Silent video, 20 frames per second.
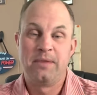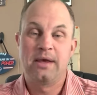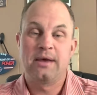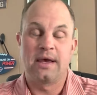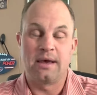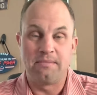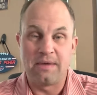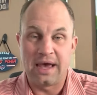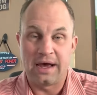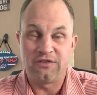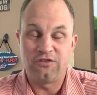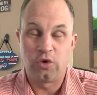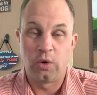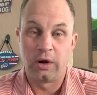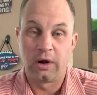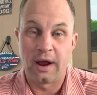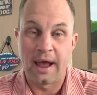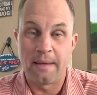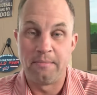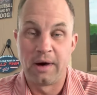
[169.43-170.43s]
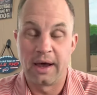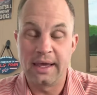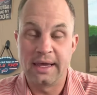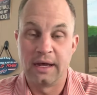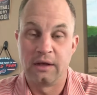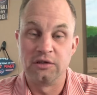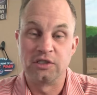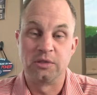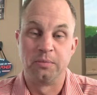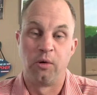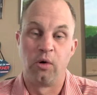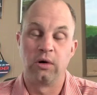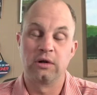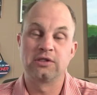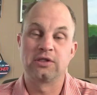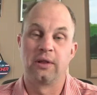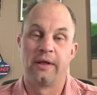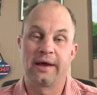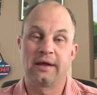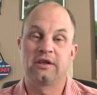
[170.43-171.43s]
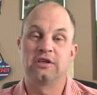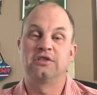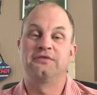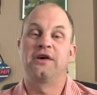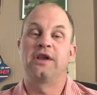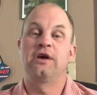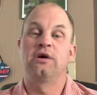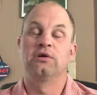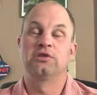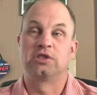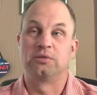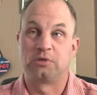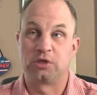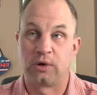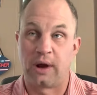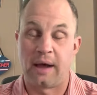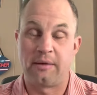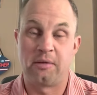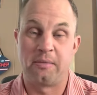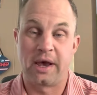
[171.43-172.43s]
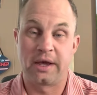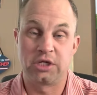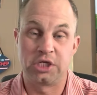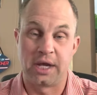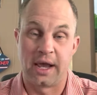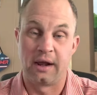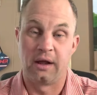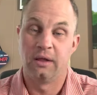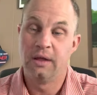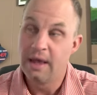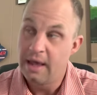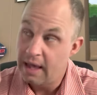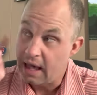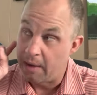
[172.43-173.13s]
Hit me on Twitter at Mike L Sports. Like this video, subscribe to my channel.